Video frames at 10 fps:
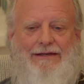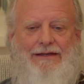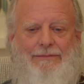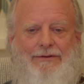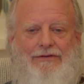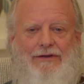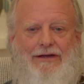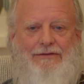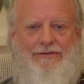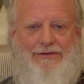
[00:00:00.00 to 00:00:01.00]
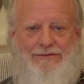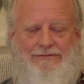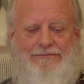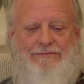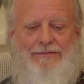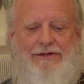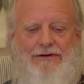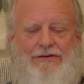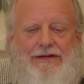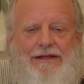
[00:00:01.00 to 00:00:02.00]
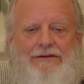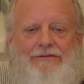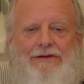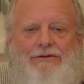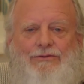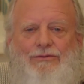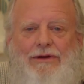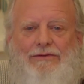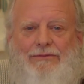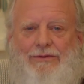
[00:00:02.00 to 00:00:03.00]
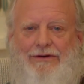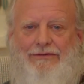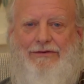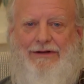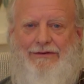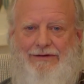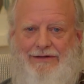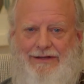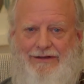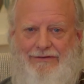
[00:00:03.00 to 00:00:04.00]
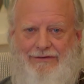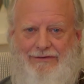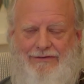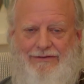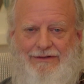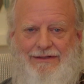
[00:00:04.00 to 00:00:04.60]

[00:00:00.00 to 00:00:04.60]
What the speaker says: Deep inside of you, there's an infinite reservoir of creative intelligence